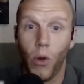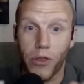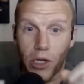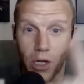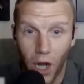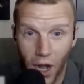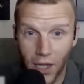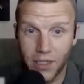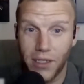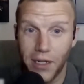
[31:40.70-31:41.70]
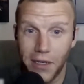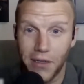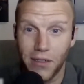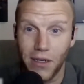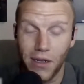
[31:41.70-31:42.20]
what the cost right.
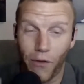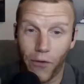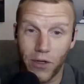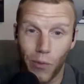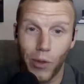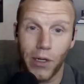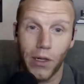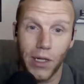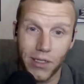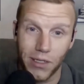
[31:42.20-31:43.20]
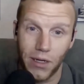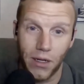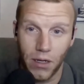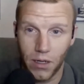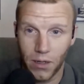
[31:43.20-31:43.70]
is is for someone to listen.